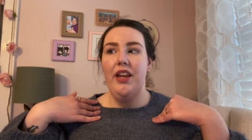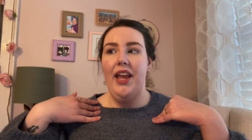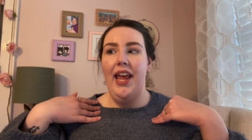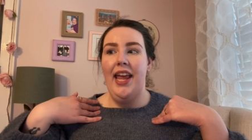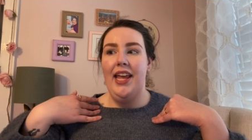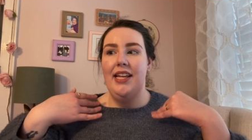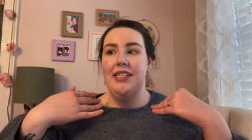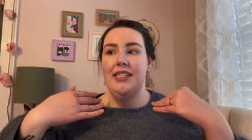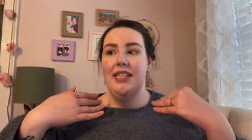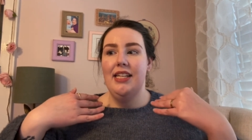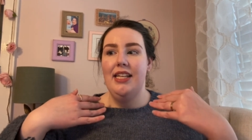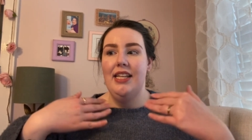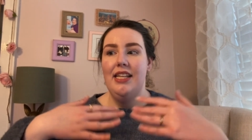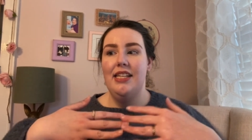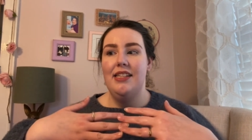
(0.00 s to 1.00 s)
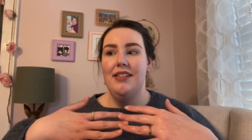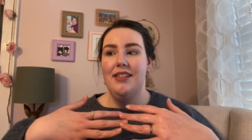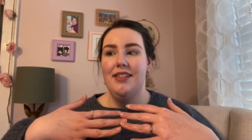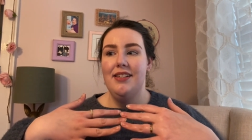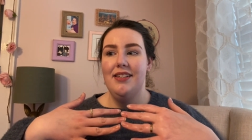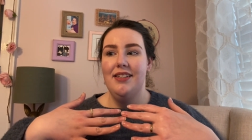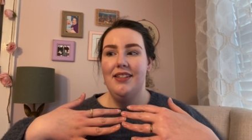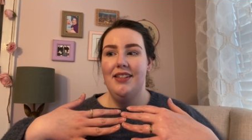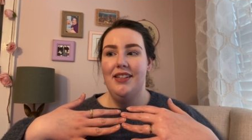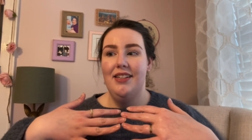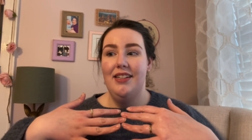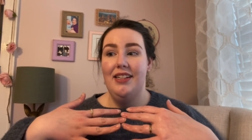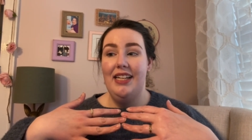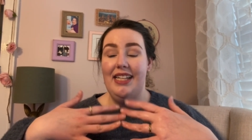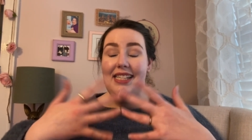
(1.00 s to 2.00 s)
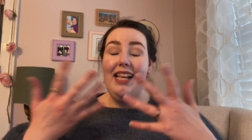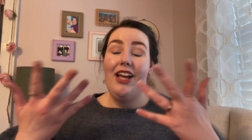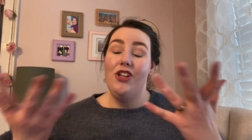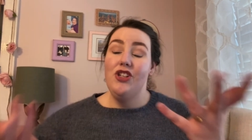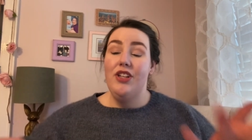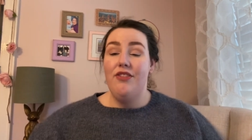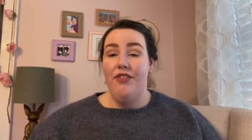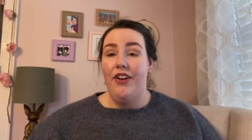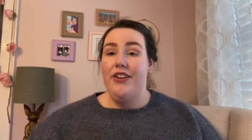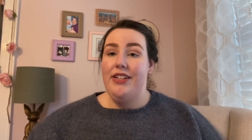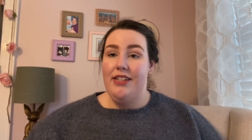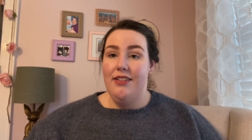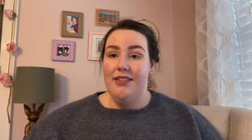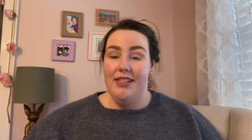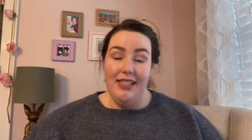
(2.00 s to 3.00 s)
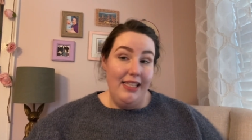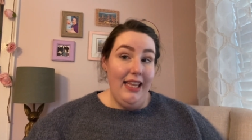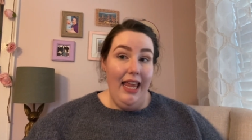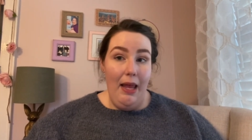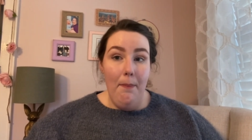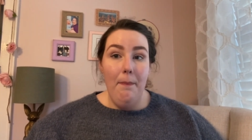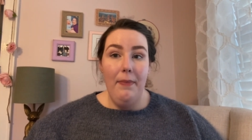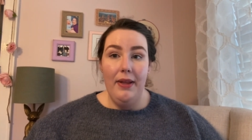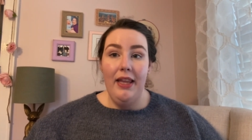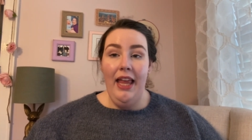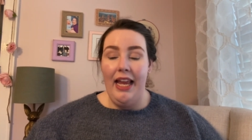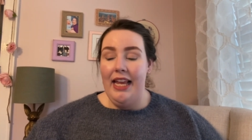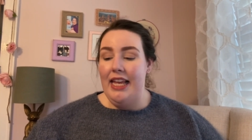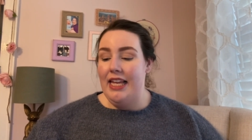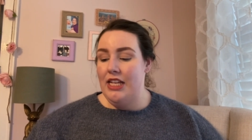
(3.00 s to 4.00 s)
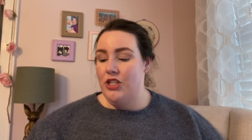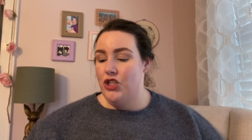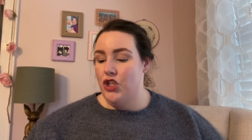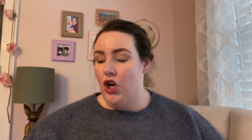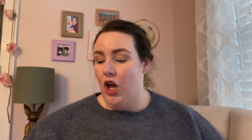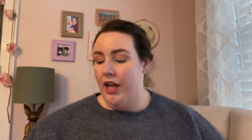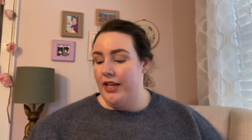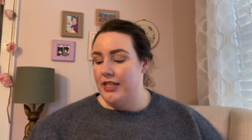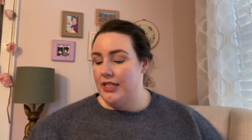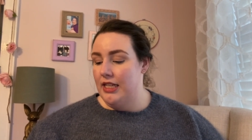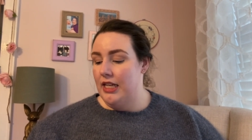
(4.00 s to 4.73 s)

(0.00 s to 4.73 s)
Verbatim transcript: and he's he's actually very slim like he is not